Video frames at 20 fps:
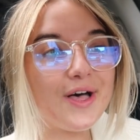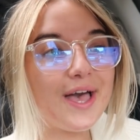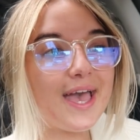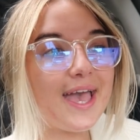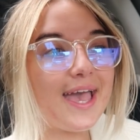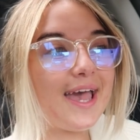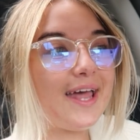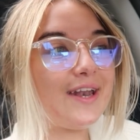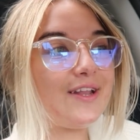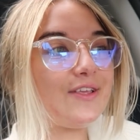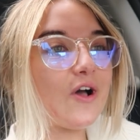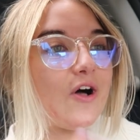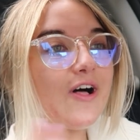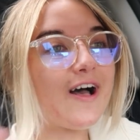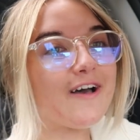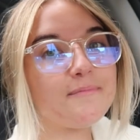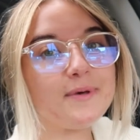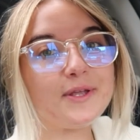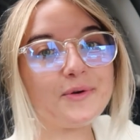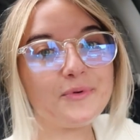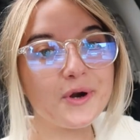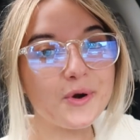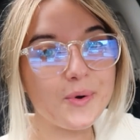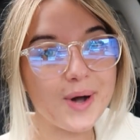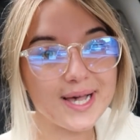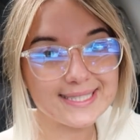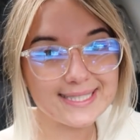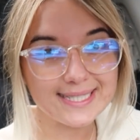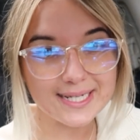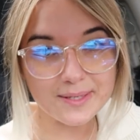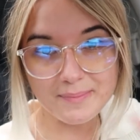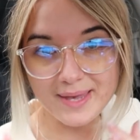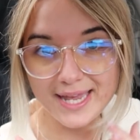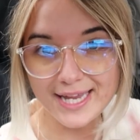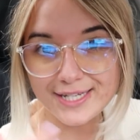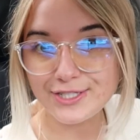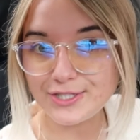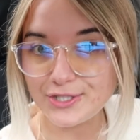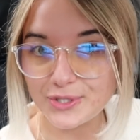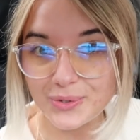and y'all have been requesting
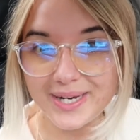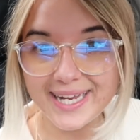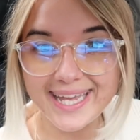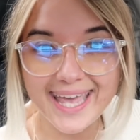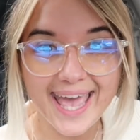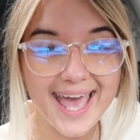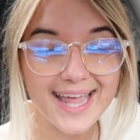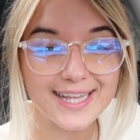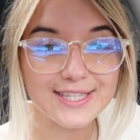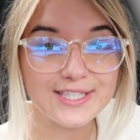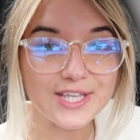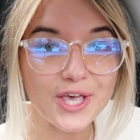me to do it again,